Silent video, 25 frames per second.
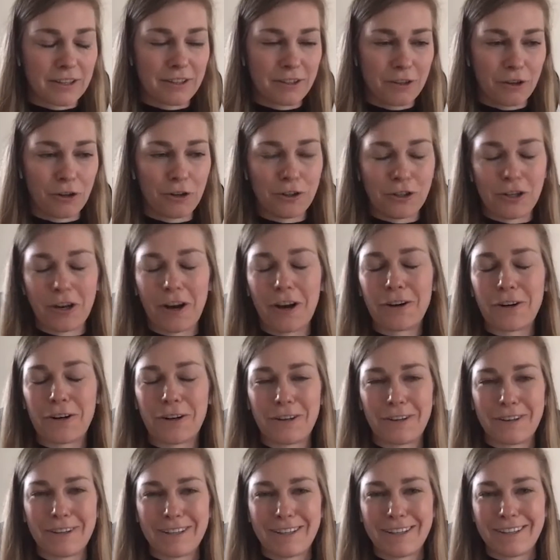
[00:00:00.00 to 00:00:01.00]
Her
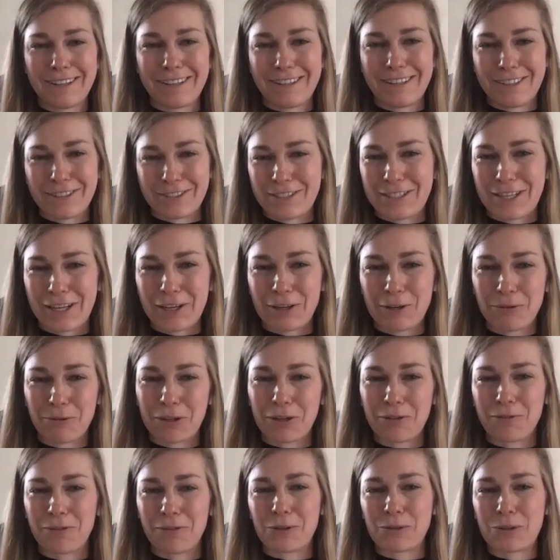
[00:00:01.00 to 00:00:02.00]
daughter is taking one
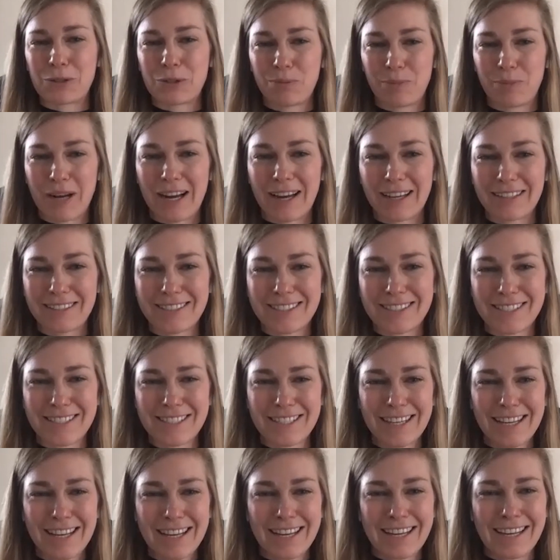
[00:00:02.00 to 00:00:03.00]
of those spots
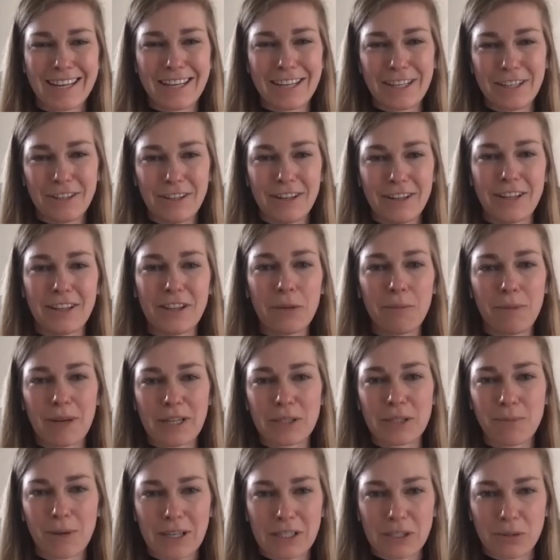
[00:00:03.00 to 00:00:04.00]
in the
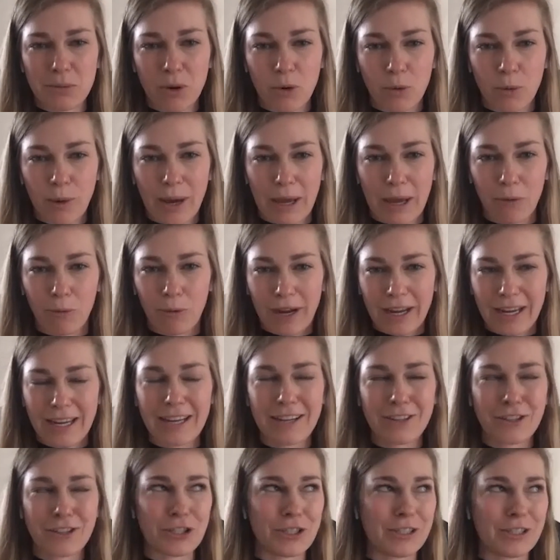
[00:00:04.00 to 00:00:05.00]
best possible way,
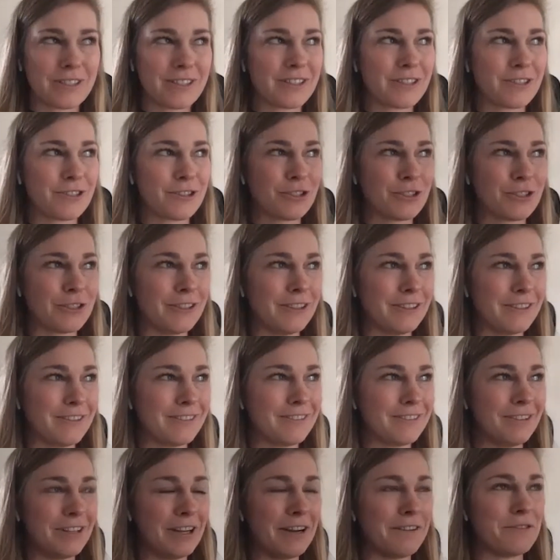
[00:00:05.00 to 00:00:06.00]
right? She
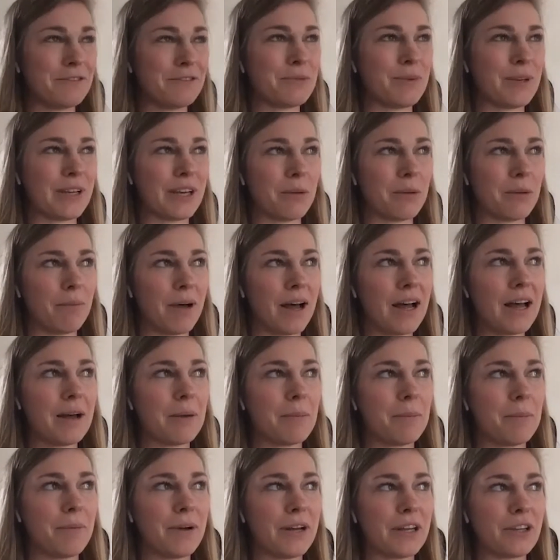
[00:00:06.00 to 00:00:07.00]
loves being a
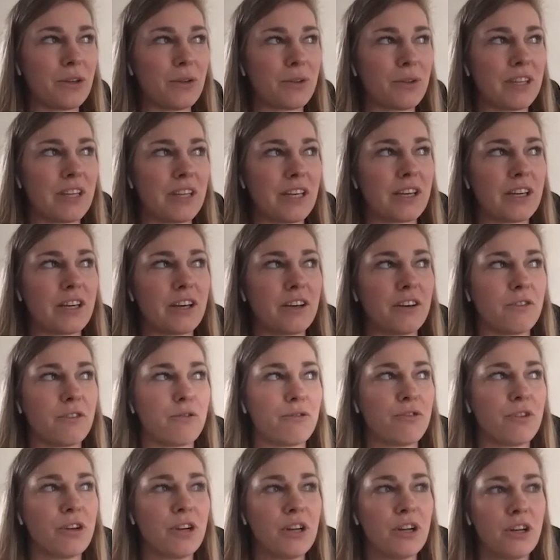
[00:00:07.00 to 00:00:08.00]
mom, but you think of,
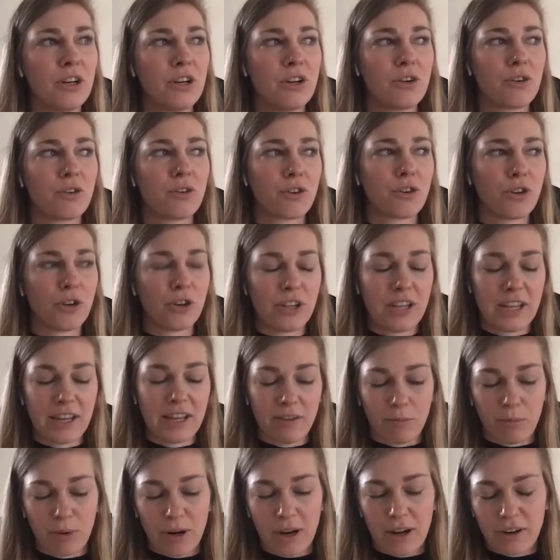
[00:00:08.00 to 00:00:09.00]
could they have
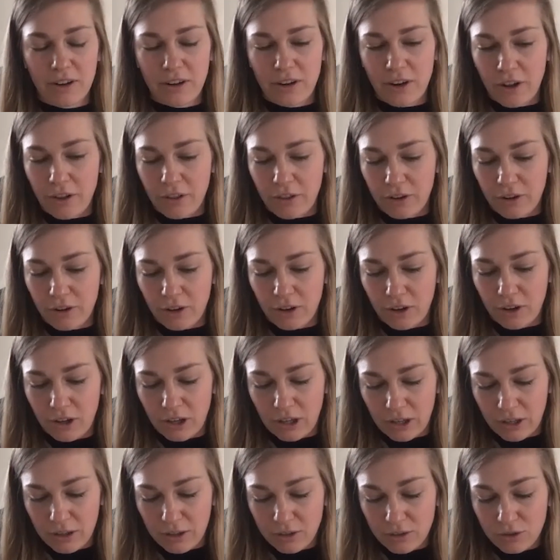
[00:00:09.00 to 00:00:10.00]
brought
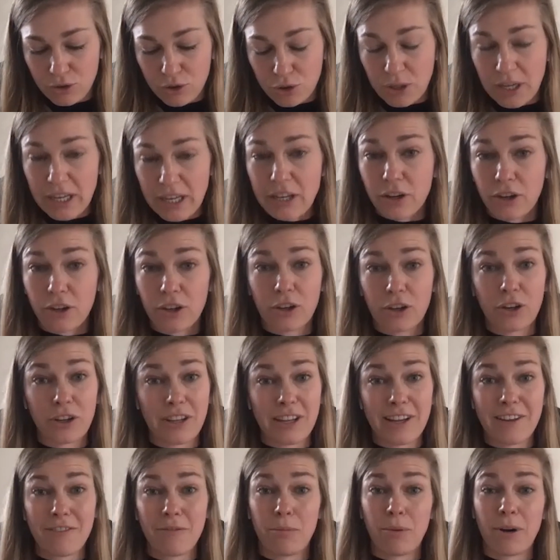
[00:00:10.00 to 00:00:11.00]
another trainer? Could they
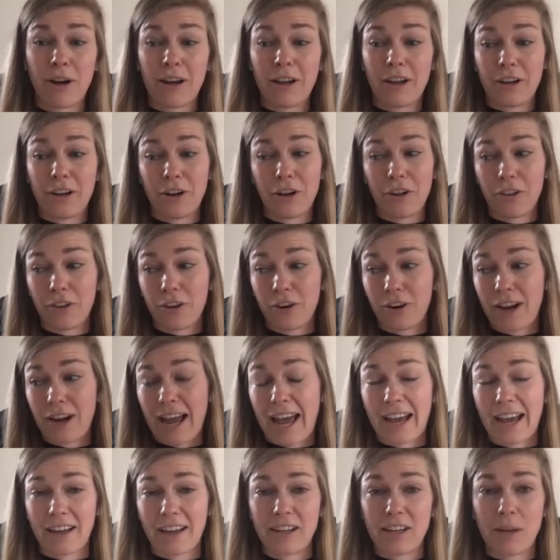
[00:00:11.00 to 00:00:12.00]
have brought another
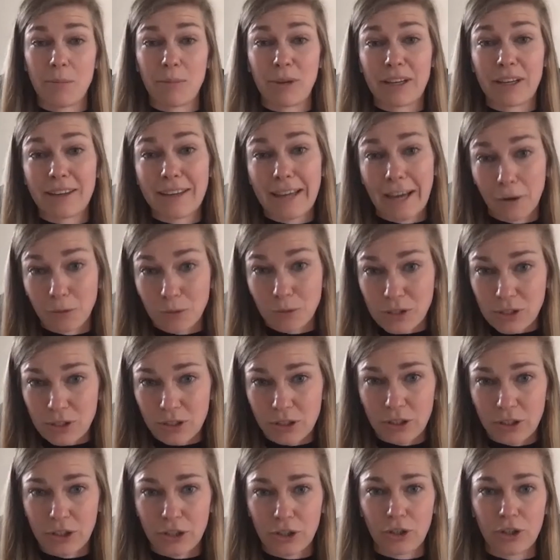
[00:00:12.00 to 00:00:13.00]
academic
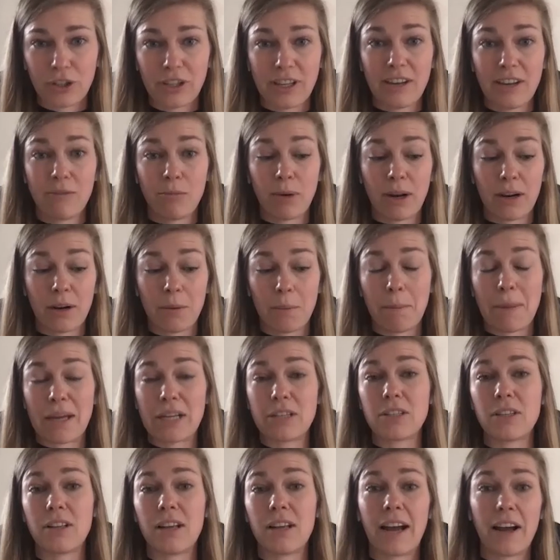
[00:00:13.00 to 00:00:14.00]
counselor? Could they have brought a
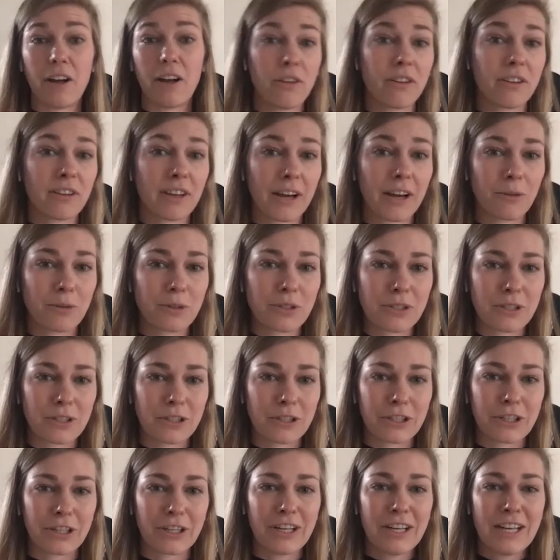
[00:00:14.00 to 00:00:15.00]
mental health
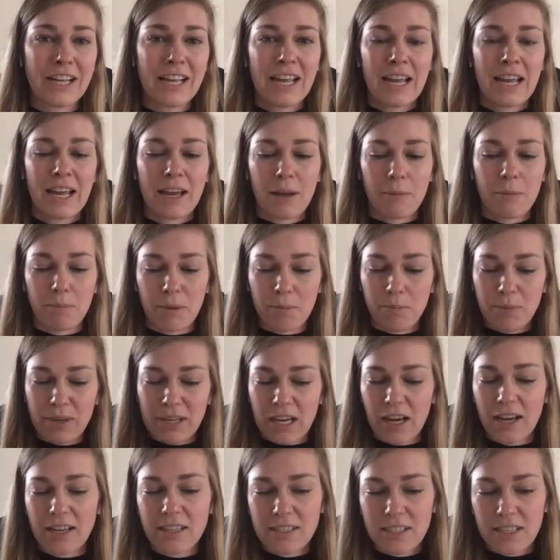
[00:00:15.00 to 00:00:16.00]
counselor? But
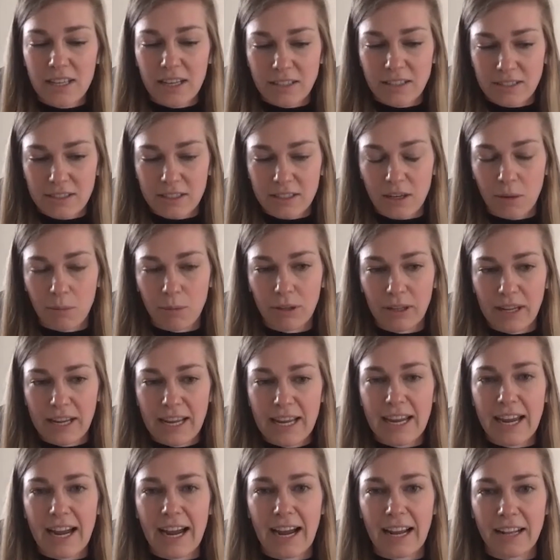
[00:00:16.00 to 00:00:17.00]
because the
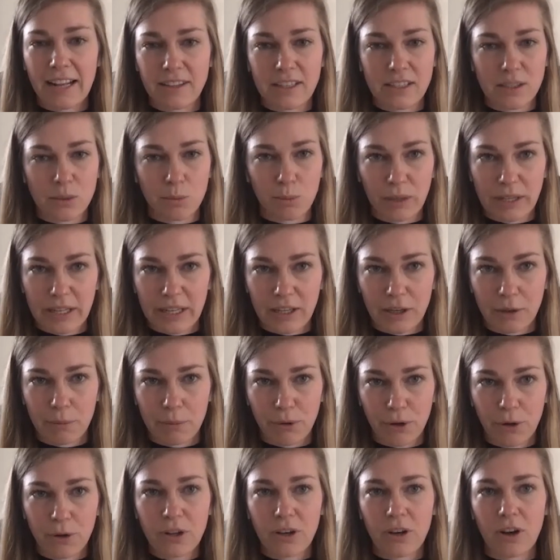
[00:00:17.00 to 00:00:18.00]
NCAA had this blanket
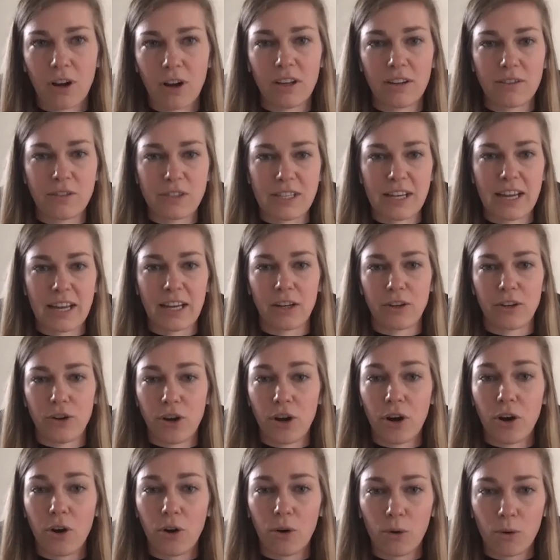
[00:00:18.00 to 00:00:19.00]
protocol of saying,
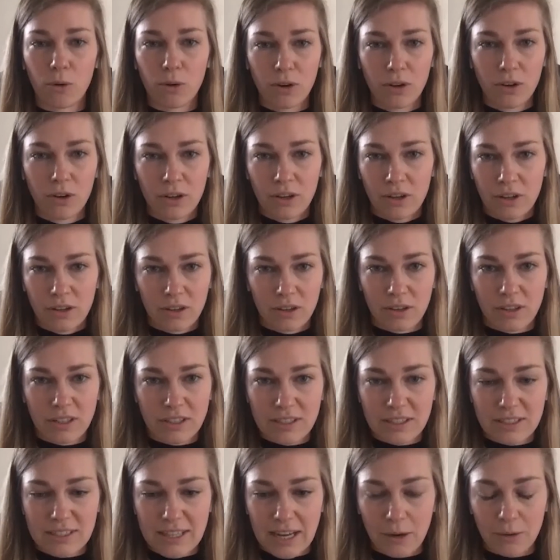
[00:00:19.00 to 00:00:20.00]
no,
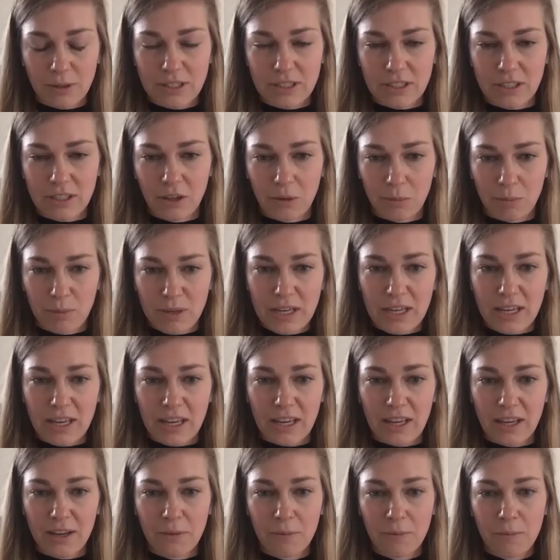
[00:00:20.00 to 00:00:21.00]
this is how it's going to
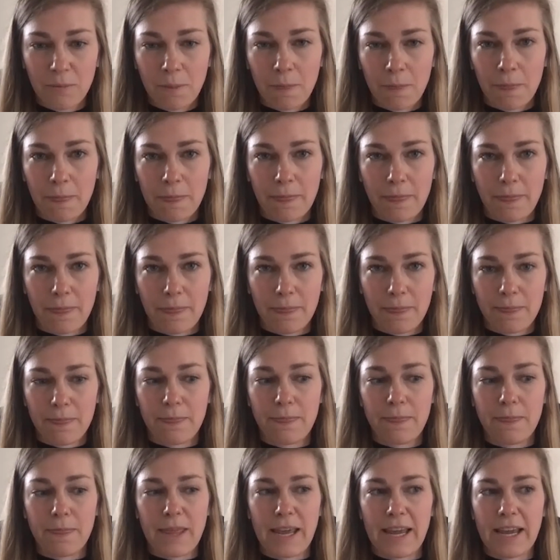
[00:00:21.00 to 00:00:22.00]
be,
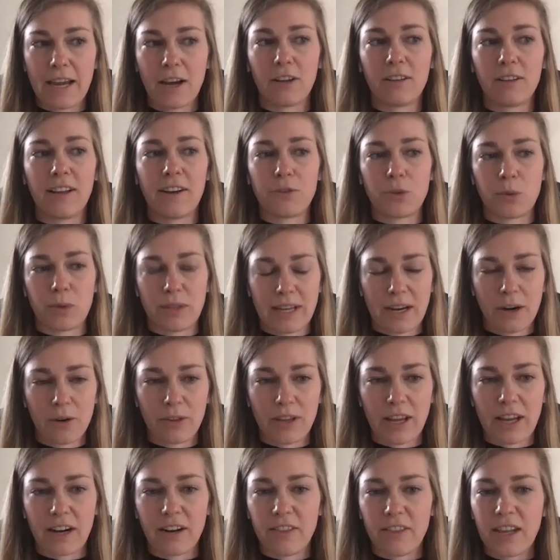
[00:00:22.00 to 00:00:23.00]
they are left without
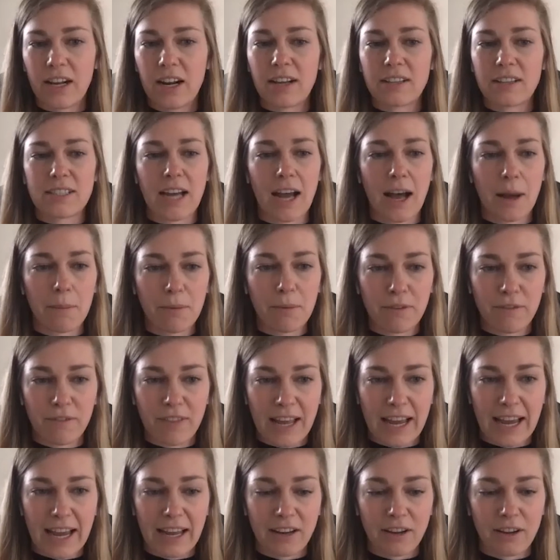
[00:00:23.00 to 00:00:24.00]
that. And then on top of
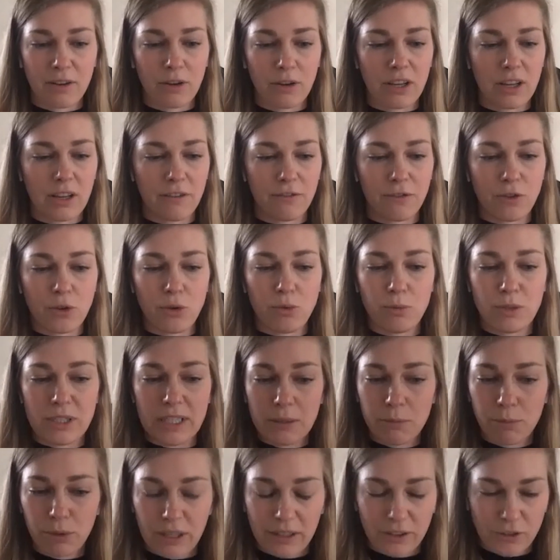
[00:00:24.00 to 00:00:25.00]
that, if you
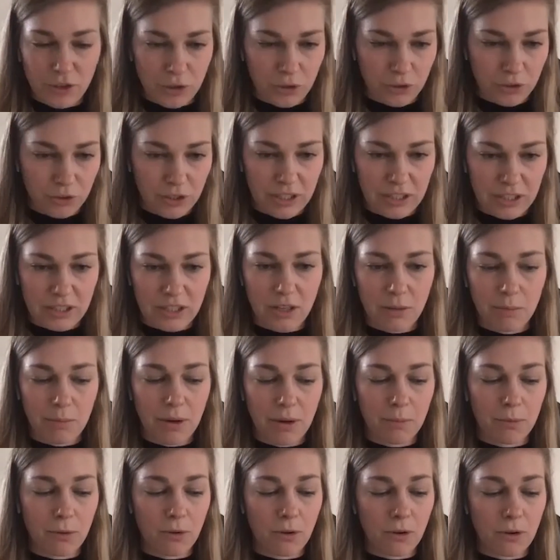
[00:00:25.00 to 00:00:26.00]
did bring children into the
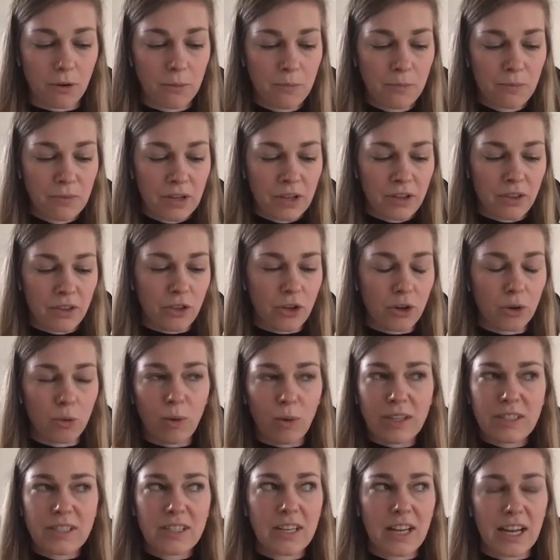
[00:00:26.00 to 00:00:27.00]
bubble, there
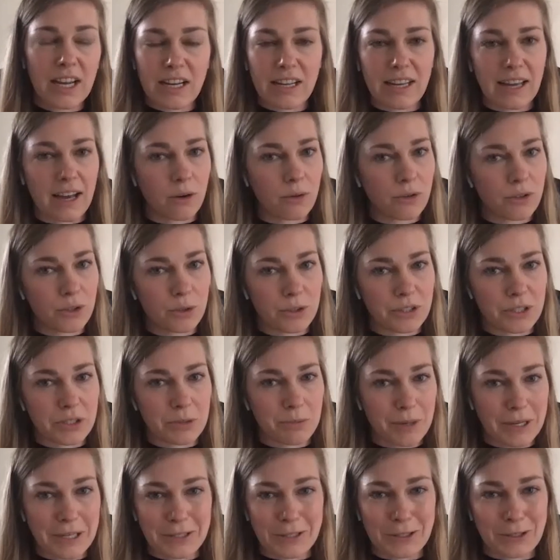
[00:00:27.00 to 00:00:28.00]
wasn't any outdoor
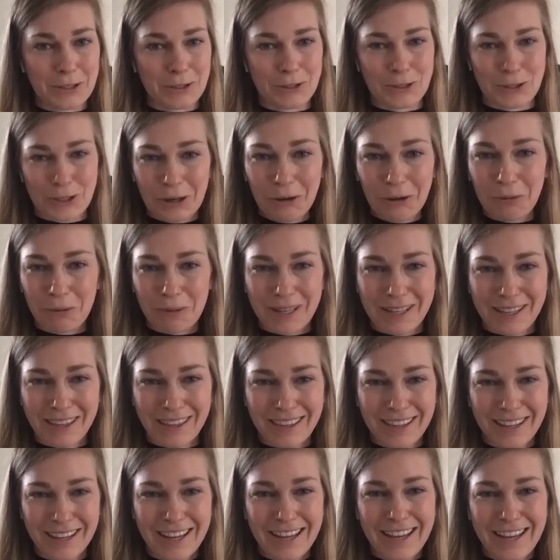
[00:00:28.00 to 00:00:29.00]
space to start with.